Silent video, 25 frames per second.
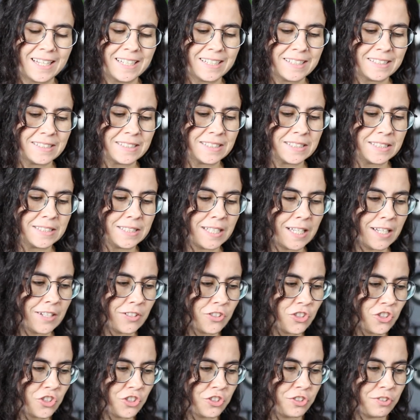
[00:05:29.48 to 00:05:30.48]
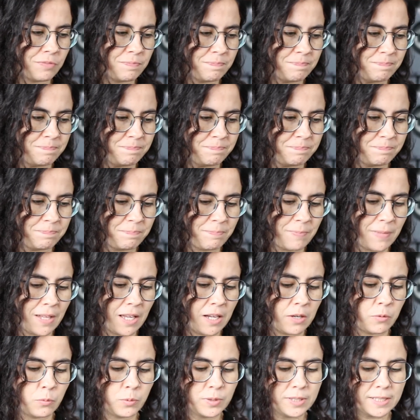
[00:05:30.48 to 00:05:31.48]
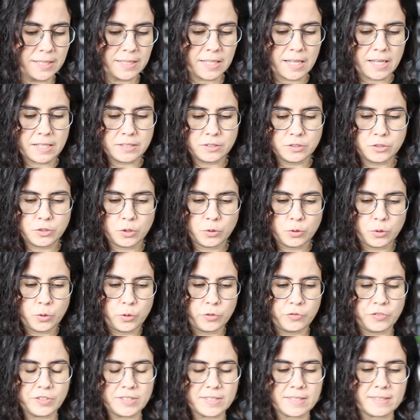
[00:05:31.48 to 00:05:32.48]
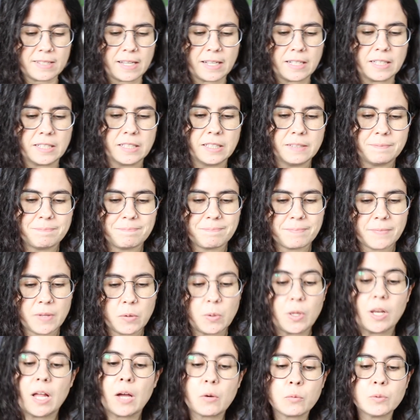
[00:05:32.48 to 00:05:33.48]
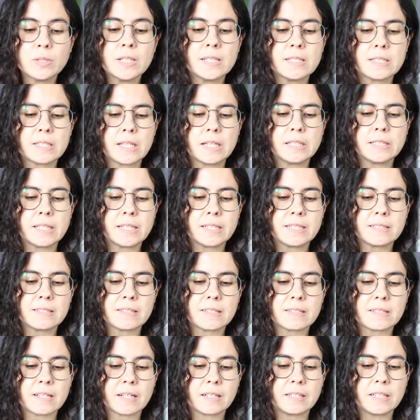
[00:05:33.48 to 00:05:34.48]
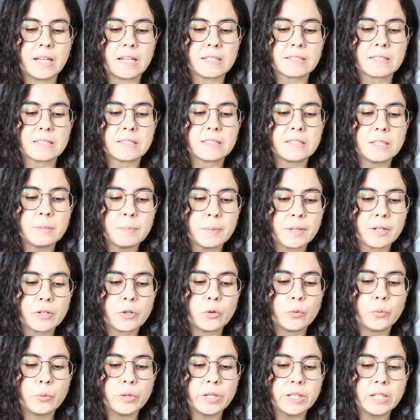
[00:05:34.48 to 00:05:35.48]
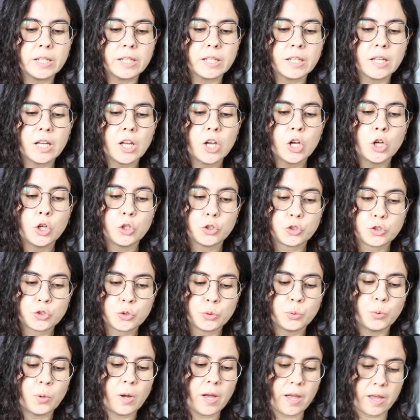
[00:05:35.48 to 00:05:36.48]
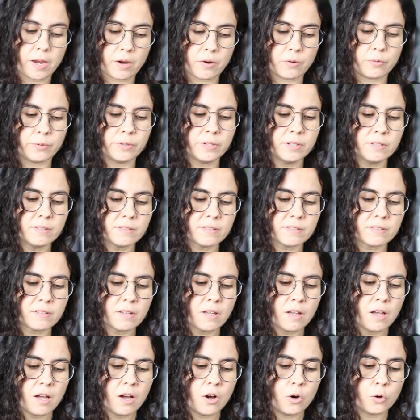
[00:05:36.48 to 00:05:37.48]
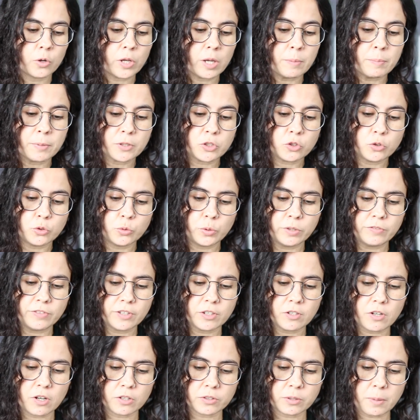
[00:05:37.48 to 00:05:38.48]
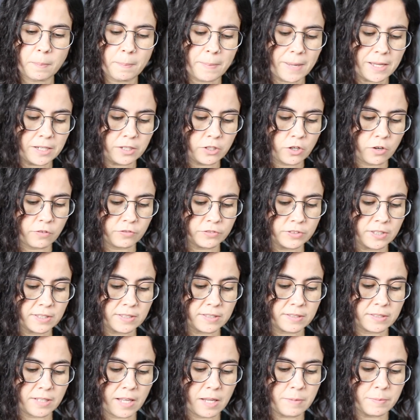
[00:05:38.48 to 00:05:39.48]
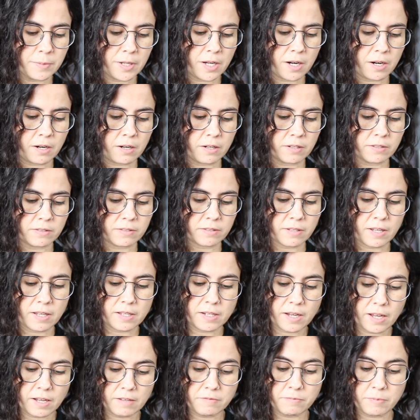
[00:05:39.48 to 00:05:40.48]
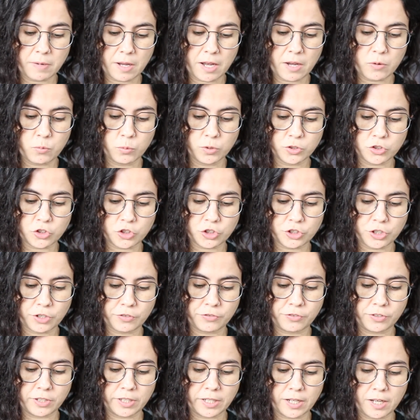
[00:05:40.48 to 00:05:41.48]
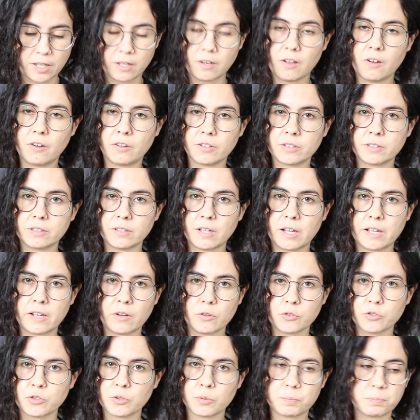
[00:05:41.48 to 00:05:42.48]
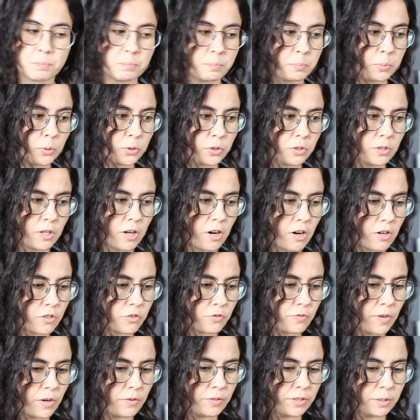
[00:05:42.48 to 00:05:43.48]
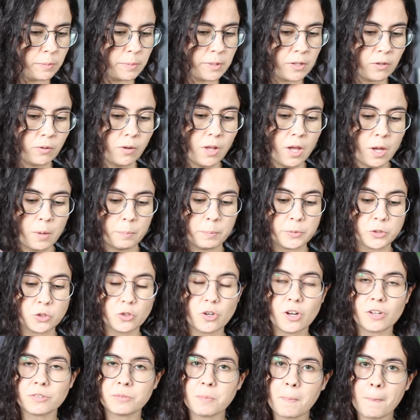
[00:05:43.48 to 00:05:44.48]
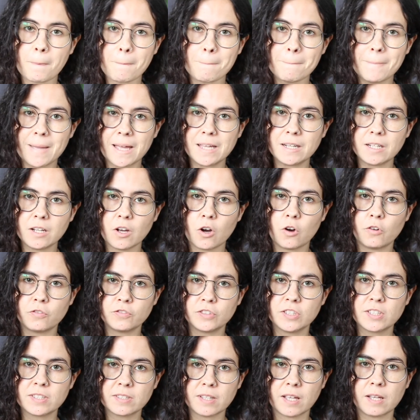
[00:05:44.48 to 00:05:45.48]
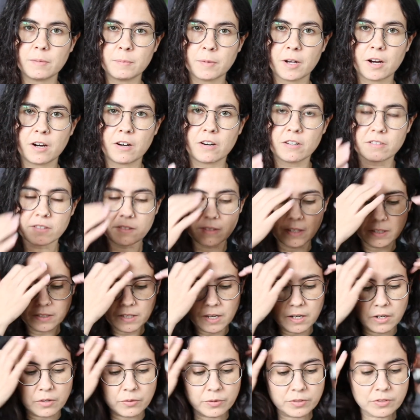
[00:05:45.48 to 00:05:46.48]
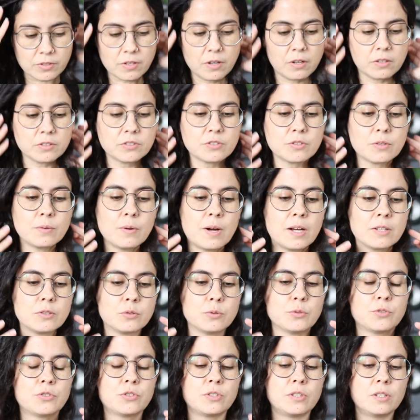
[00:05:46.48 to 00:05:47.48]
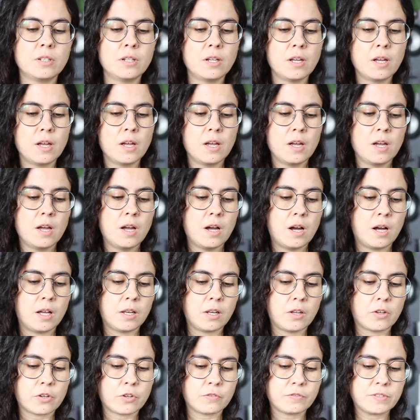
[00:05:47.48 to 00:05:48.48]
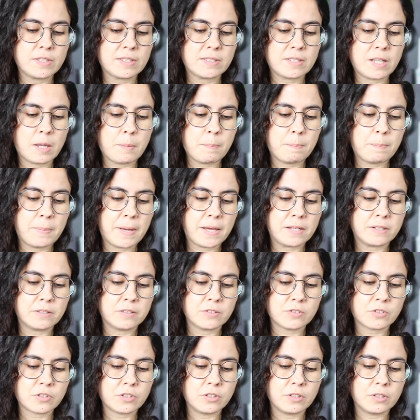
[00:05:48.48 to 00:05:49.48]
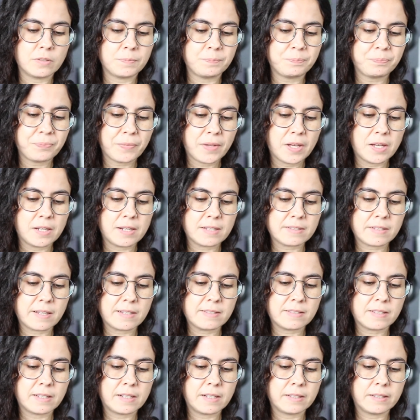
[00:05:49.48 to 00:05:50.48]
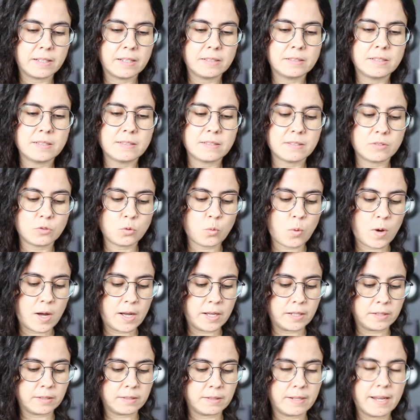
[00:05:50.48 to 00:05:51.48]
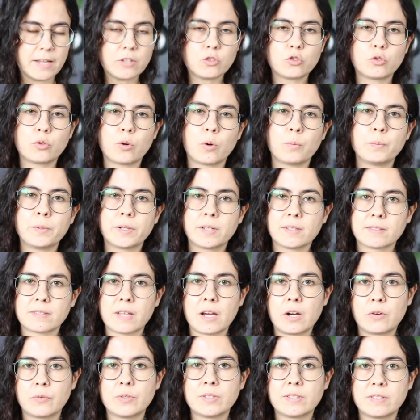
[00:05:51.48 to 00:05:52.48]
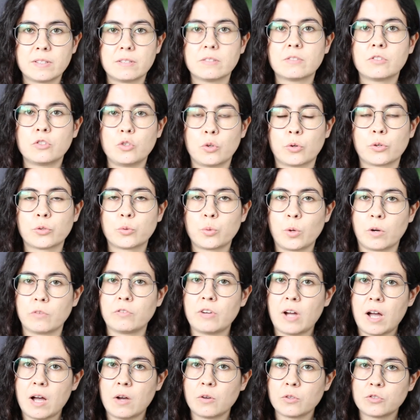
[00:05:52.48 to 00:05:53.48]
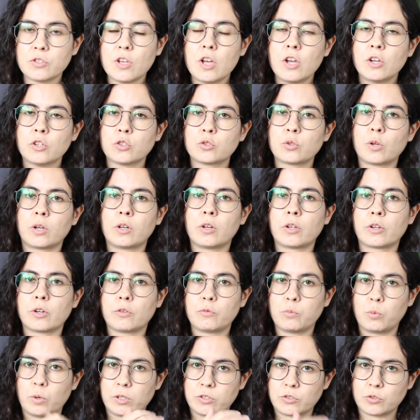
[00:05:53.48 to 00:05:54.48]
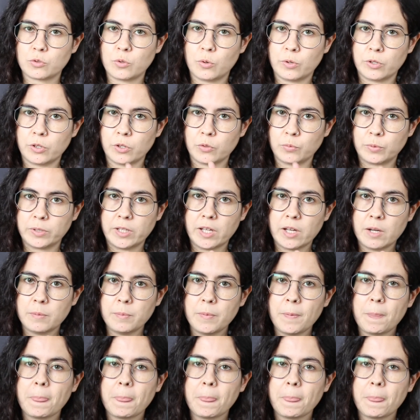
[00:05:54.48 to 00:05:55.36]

such, I don't know if it's exactly, well, I wouldn't say that it's exactly a similar reading to Aries, okay, but you even got many of the same cards. And I was shuffling a lot. I also put the cards very in the middle, but you got many of the same cards that Aries got. So I do see a lot of the same patterns here. And as I said, I think this is quite natural because Aries is your 12th house. So a lot of what's going on with them